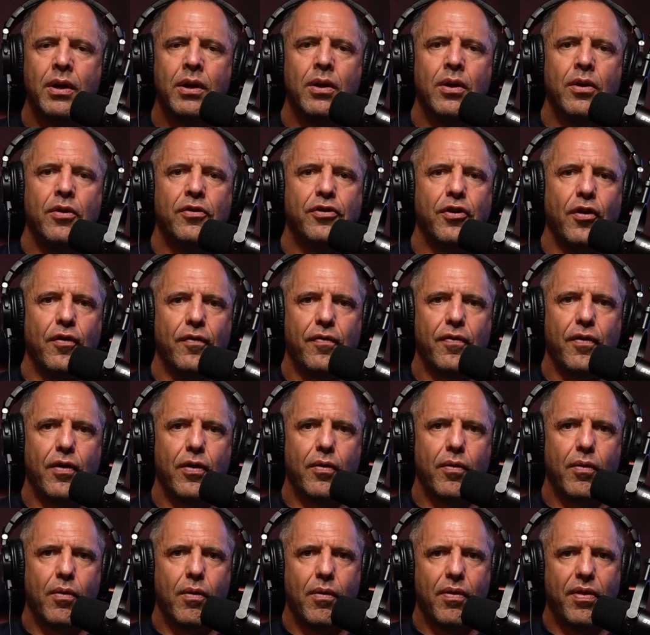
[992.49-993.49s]
So
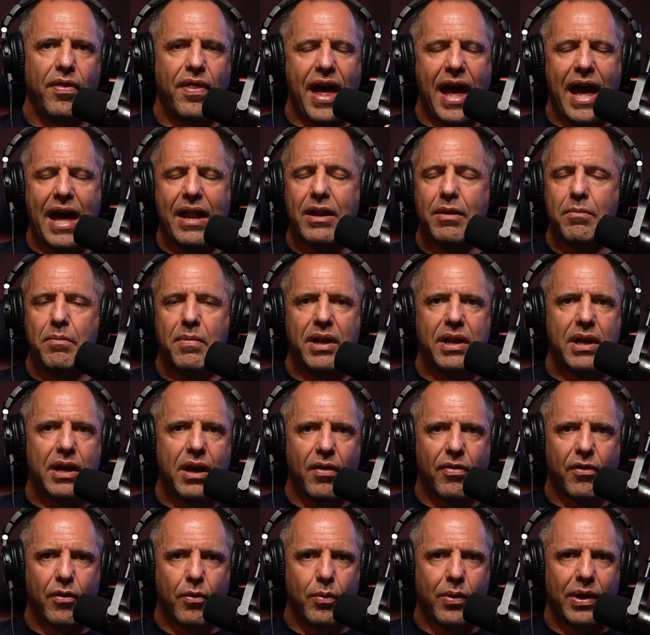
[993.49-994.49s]
for that and many
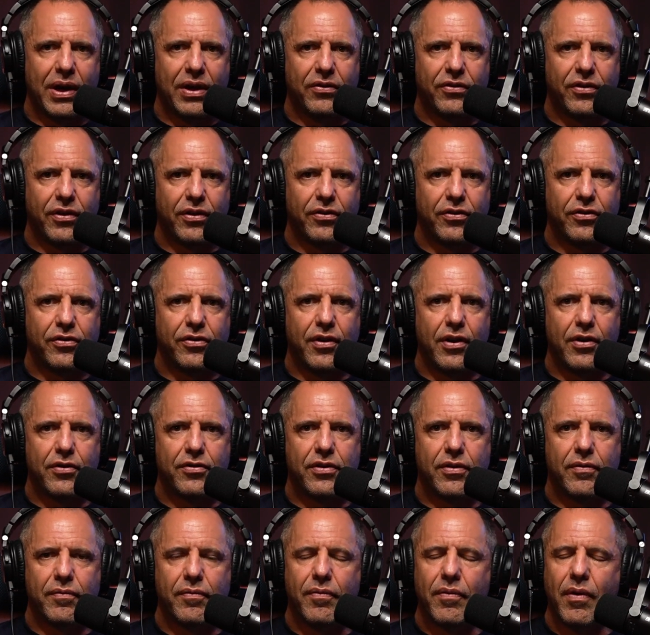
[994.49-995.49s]
other reasons,
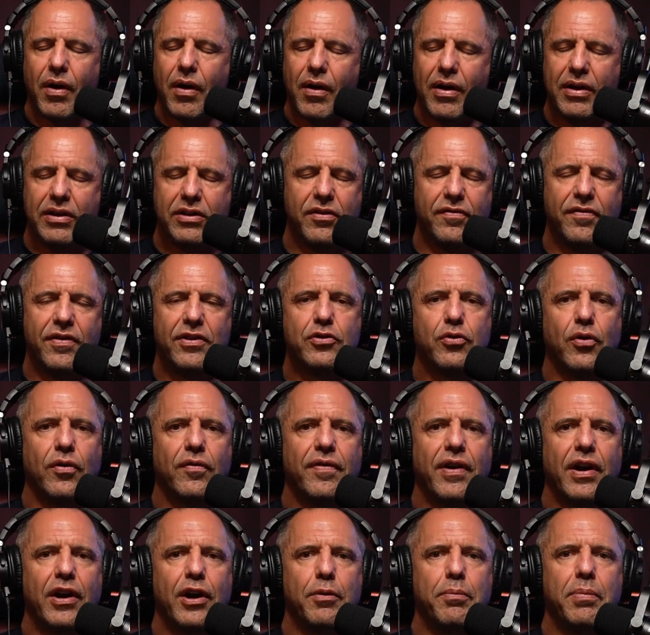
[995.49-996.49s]
individual
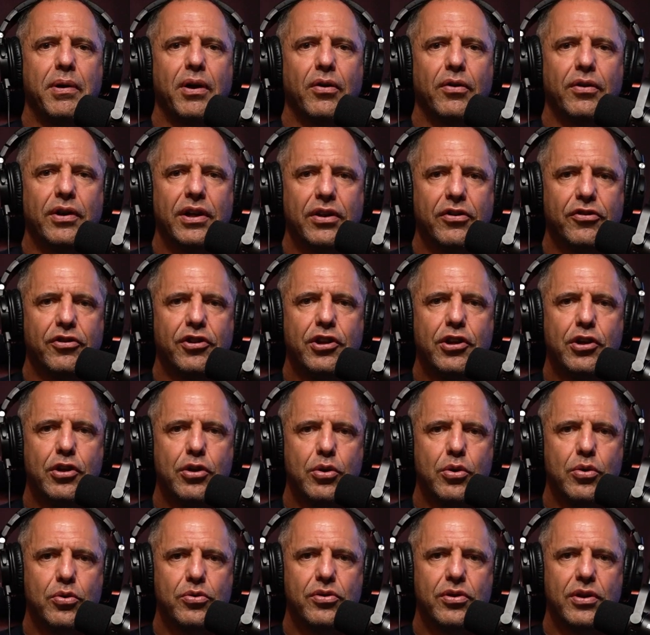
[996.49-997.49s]
variability is
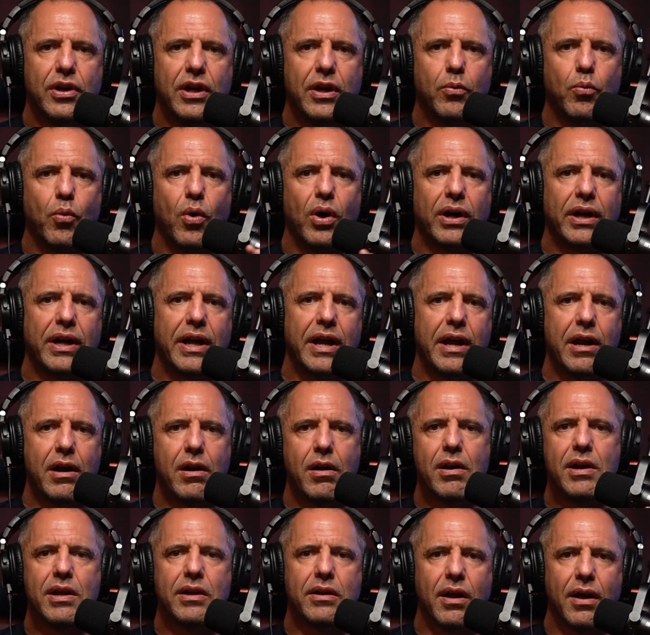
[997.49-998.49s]
huge. And what
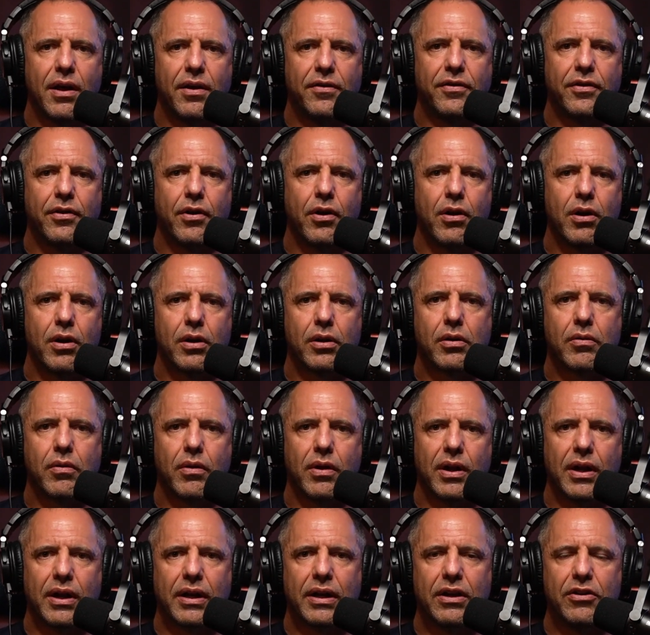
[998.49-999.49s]
Carrie does in her
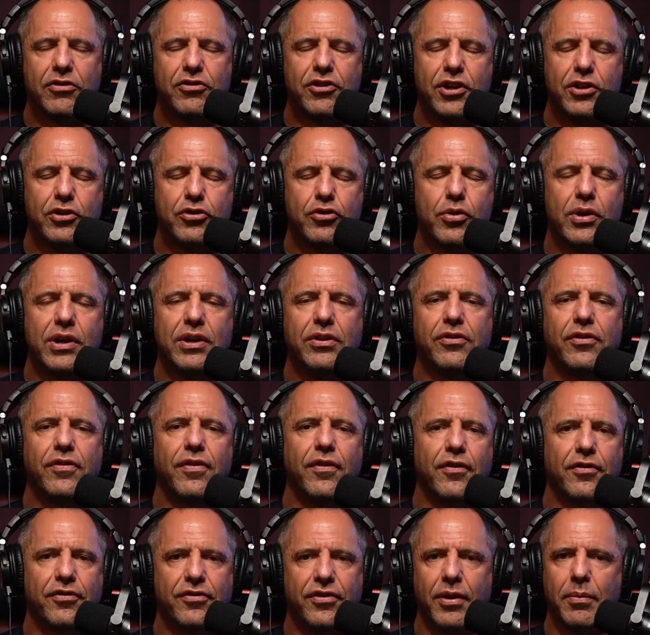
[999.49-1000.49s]
clinic is she treats
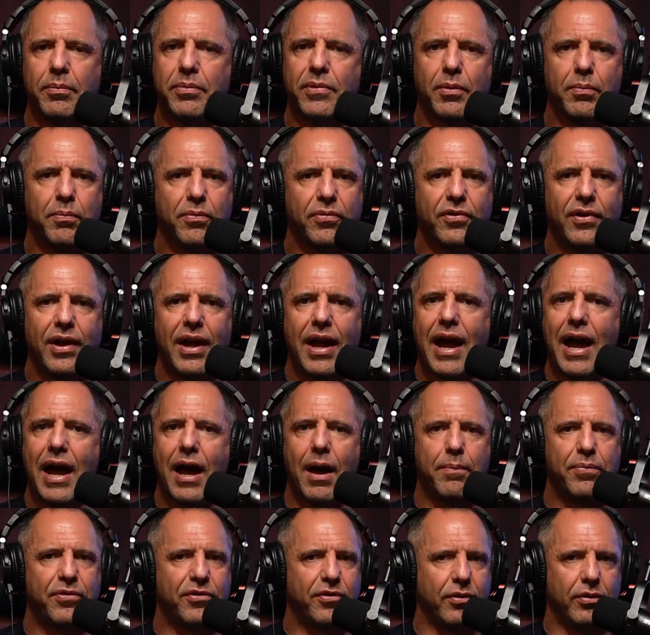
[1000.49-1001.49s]
their symptoms.
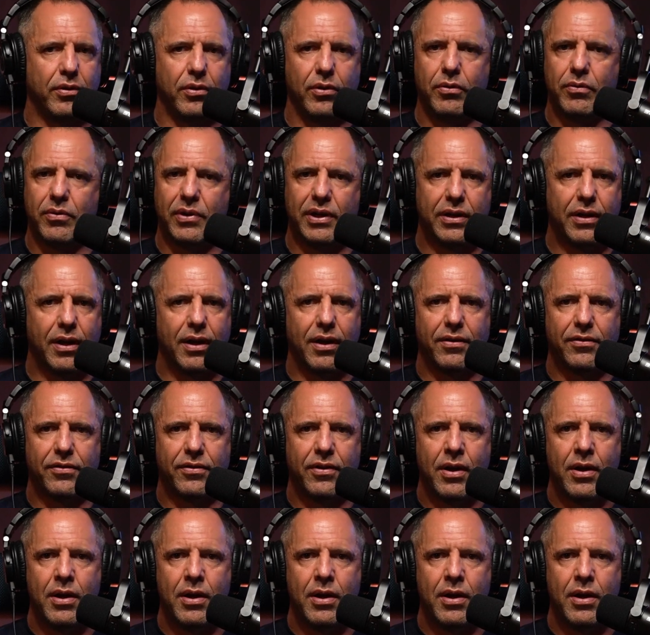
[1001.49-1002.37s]
Absolutely does.